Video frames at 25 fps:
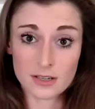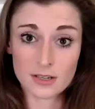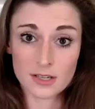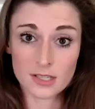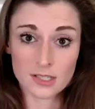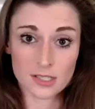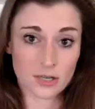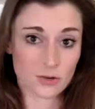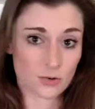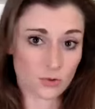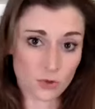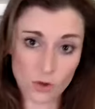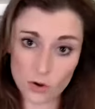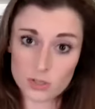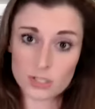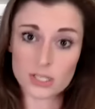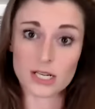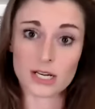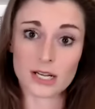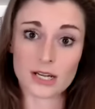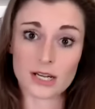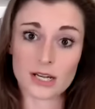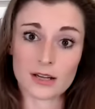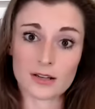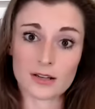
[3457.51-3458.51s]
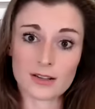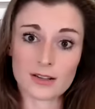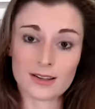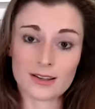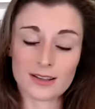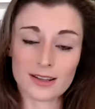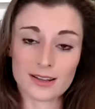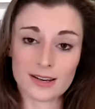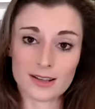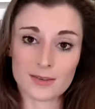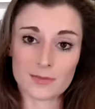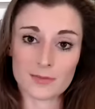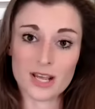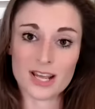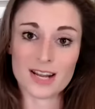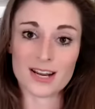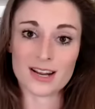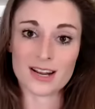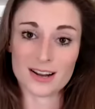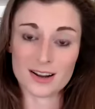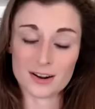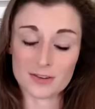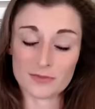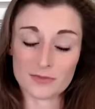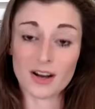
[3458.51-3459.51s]
so not in an
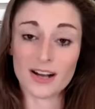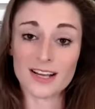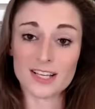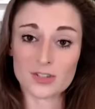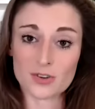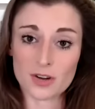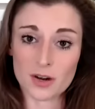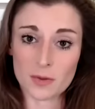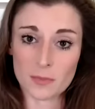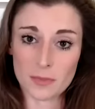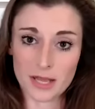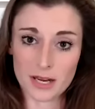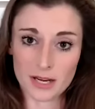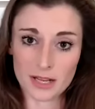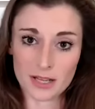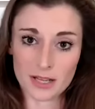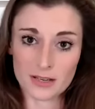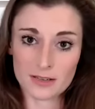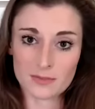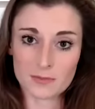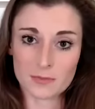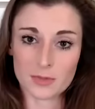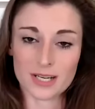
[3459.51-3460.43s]
advisory opinion,